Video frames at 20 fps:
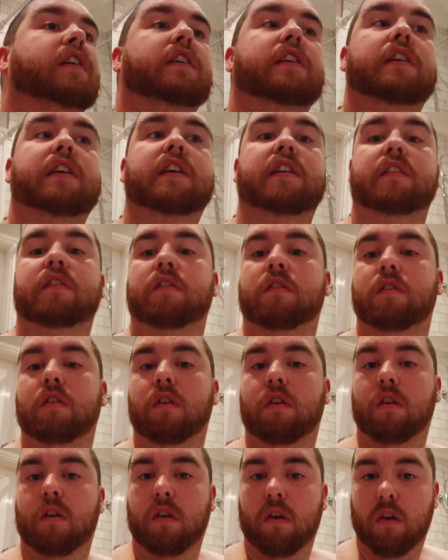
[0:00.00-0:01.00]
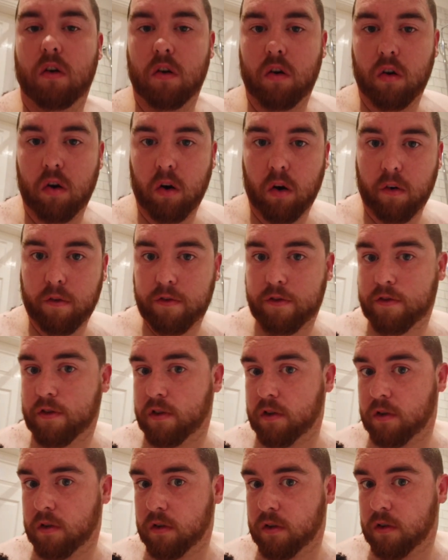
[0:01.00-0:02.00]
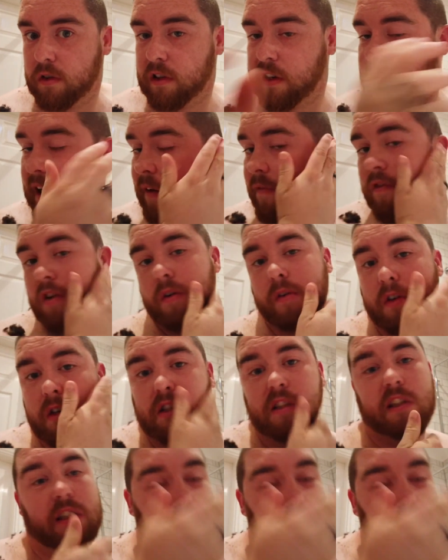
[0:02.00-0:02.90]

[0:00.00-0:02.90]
of this off camera because it's